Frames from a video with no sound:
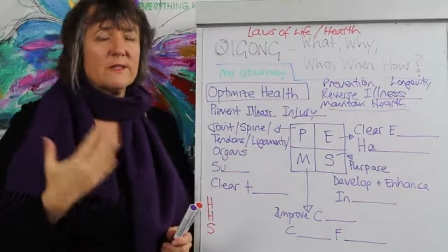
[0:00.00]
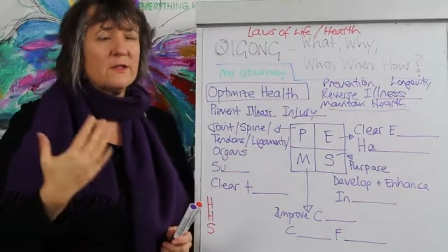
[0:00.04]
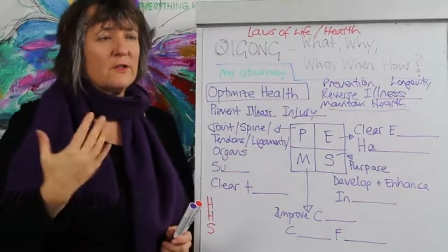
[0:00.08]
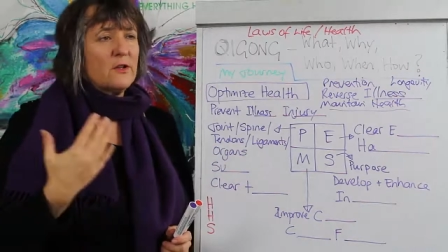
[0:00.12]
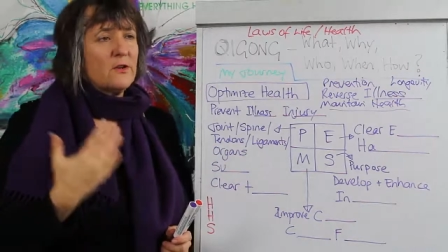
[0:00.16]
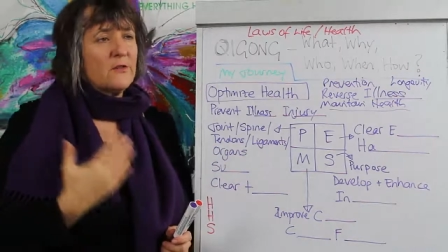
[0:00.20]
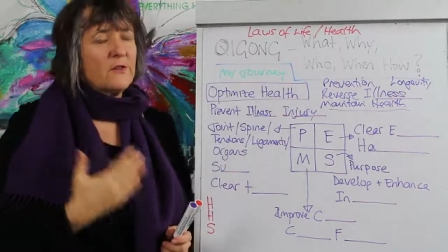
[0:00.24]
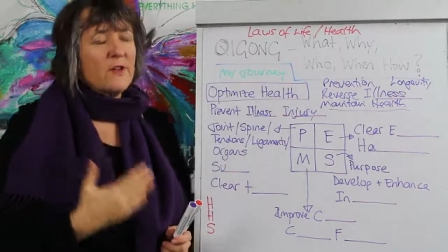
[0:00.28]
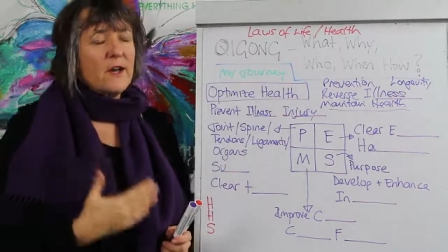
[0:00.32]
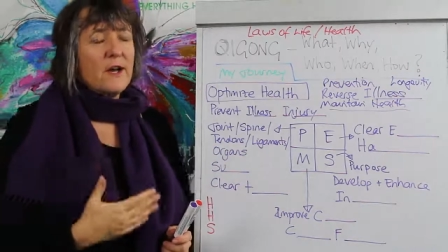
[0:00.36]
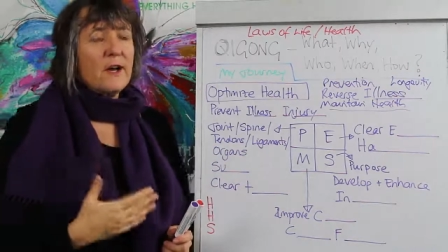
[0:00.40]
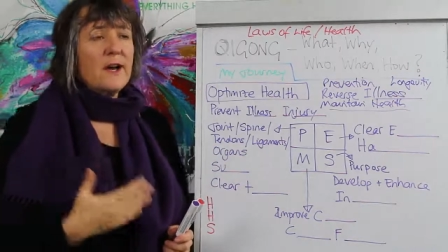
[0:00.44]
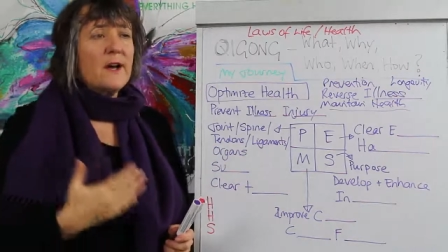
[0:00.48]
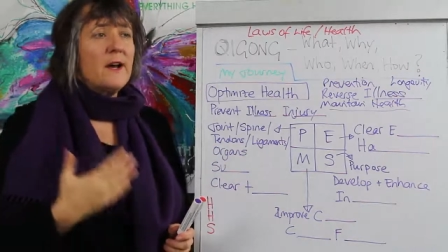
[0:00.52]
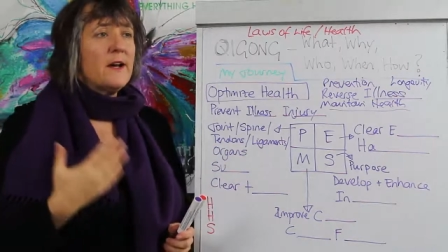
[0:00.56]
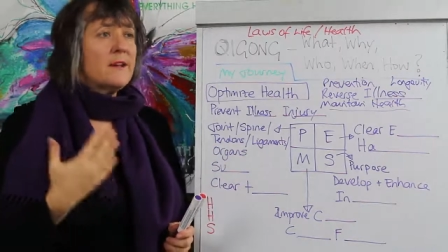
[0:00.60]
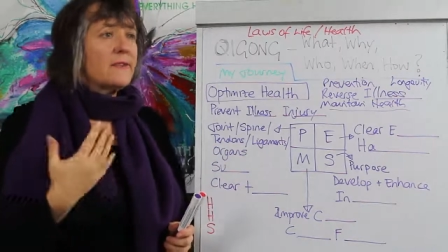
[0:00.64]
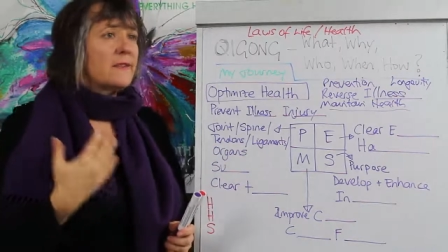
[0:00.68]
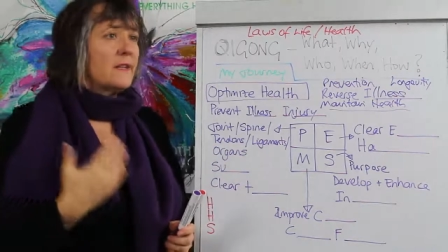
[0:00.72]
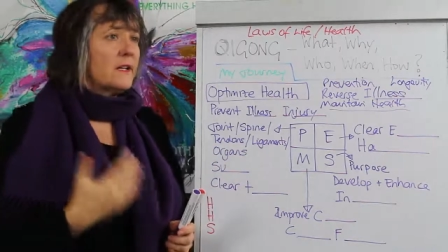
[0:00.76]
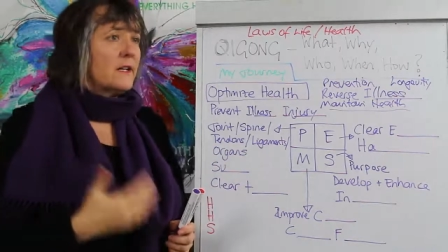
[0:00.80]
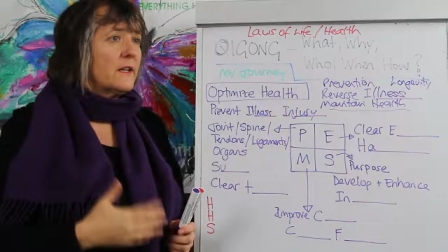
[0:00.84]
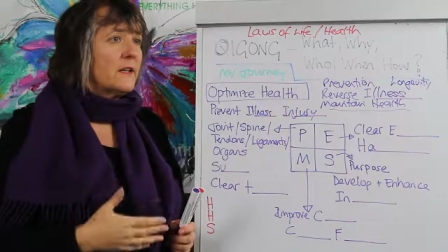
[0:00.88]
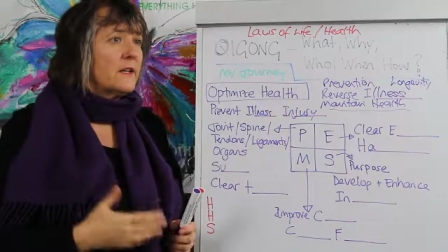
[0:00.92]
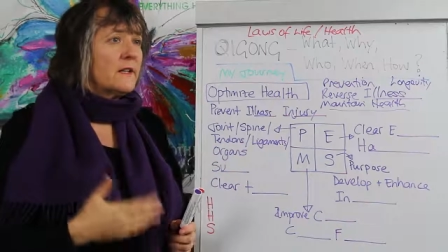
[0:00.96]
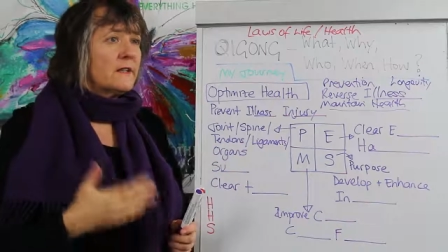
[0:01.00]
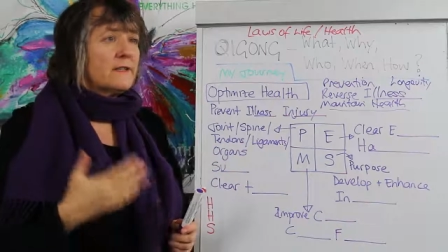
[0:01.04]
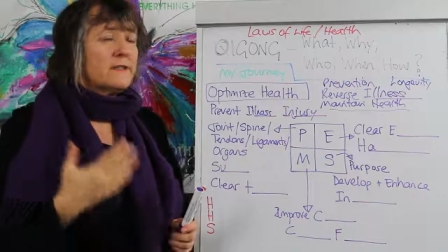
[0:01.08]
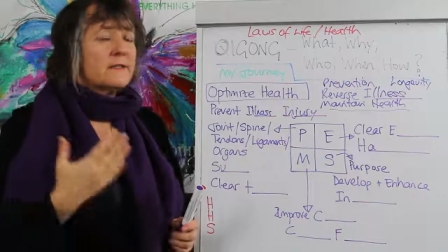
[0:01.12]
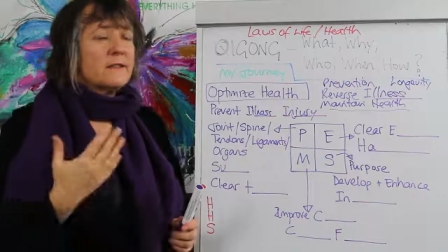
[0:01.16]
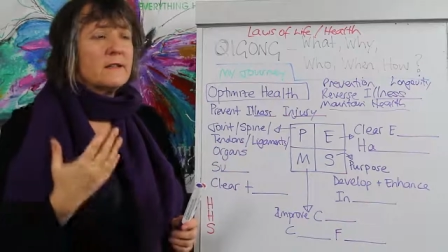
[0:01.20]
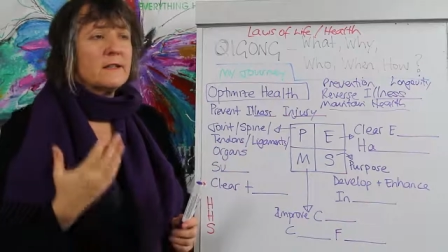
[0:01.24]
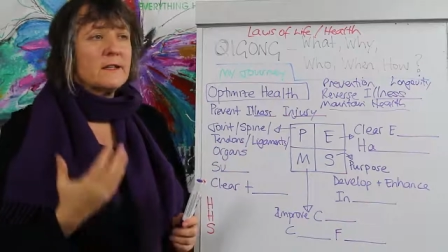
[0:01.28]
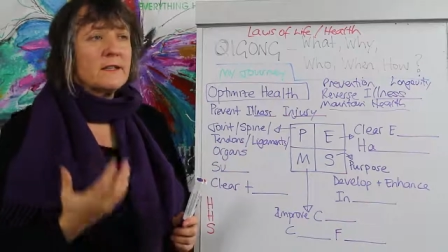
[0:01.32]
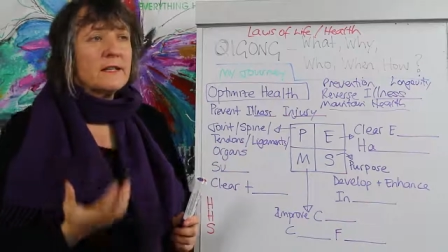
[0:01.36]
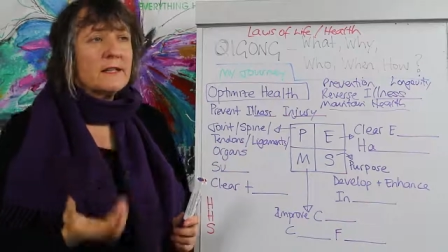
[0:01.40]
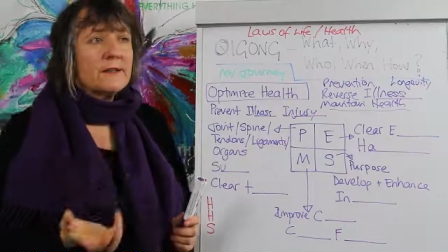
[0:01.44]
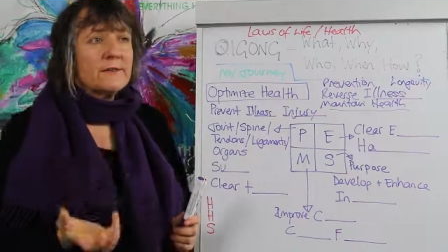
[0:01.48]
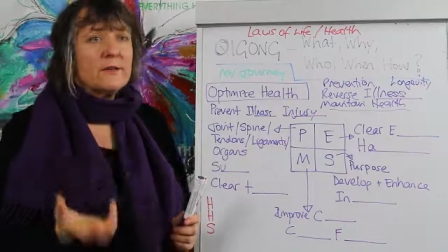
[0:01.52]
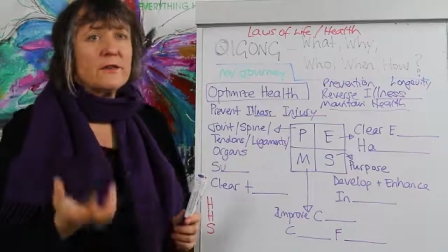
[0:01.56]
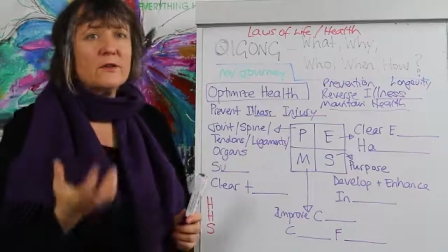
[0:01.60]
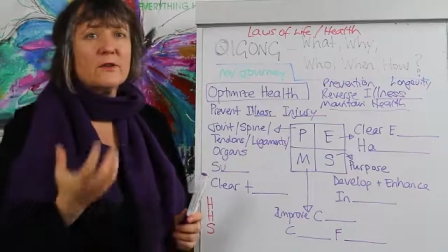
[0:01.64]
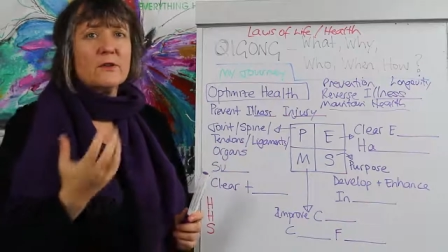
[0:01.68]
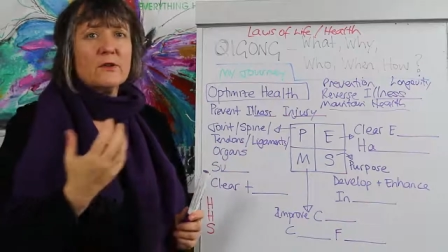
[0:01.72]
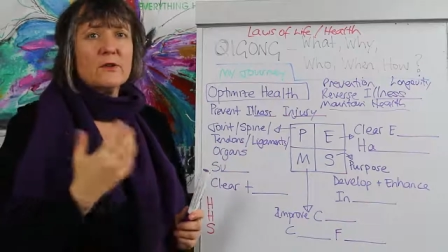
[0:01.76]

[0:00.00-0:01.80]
you know, the heart, the lungs, the liver, the